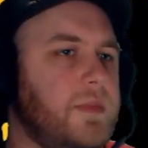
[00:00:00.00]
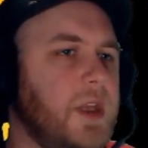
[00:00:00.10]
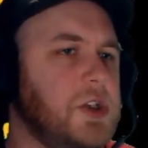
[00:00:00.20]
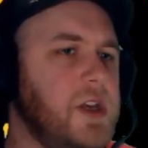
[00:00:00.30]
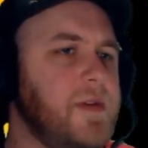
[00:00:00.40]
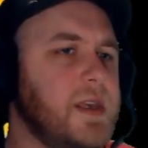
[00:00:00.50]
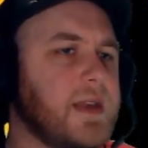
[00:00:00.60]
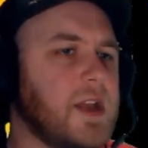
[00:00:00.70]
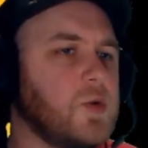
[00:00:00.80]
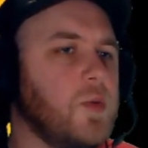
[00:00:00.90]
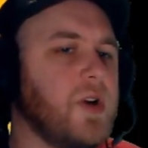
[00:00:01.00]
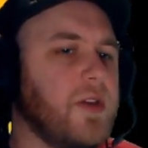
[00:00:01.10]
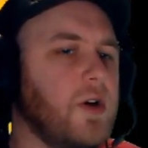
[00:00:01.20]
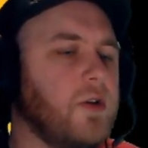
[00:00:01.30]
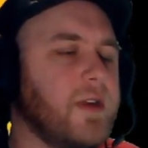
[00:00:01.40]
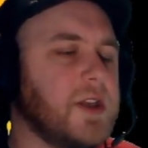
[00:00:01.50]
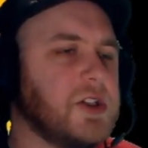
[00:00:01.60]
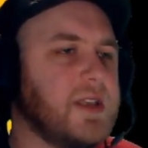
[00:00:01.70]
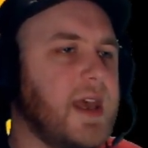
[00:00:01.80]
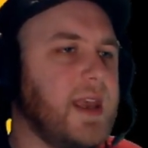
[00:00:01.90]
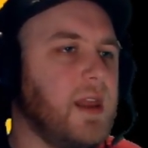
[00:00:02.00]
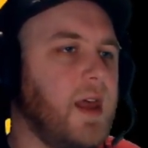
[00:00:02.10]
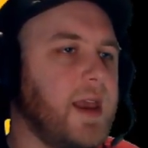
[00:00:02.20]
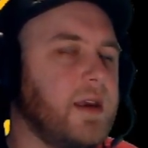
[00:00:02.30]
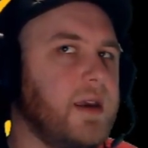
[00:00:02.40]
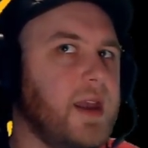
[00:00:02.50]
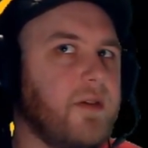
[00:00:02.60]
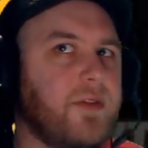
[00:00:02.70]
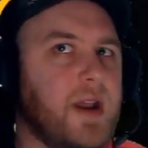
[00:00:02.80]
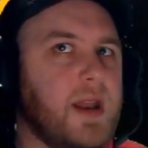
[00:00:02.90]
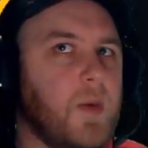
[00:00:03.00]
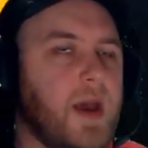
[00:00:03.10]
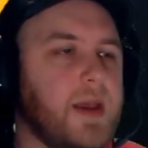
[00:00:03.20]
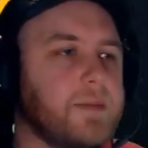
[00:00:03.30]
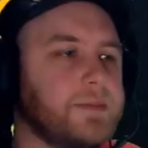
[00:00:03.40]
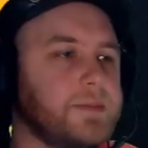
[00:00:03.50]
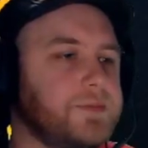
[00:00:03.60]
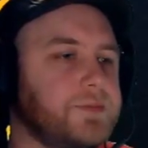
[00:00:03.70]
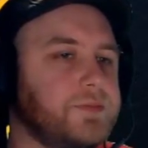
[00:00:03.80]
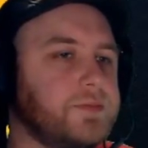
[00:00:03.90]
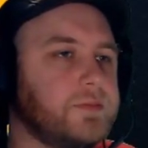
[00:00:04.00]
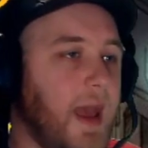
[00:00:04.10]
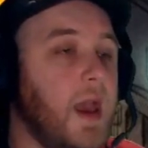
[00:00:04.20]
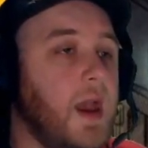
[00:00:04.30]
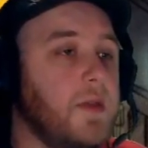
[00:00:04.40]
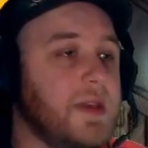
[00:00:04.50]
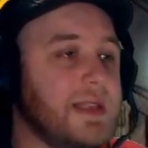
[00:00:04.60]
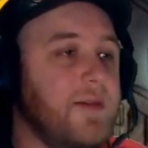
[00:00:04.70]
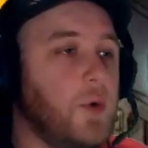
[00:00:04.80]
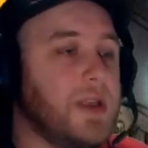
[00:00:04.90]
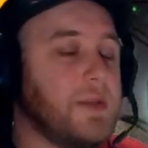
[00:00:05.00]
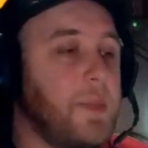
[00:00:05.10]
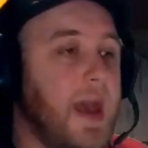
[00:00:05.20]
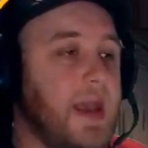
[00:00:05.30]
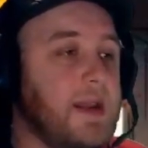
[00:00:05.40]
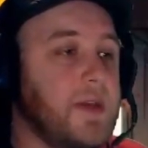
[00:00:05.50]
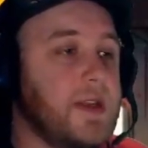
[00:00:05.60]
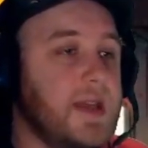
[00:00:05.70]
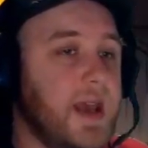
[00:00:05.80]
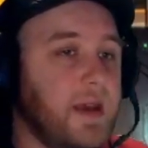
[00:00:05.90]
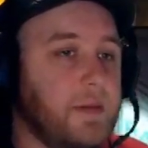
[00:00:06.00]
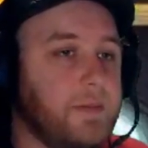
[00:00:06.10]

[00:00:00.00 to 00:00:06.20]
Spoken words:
Is Shiva his actual brother, or are they just saying it, like, in a friendly way? This level is a pain in the dick.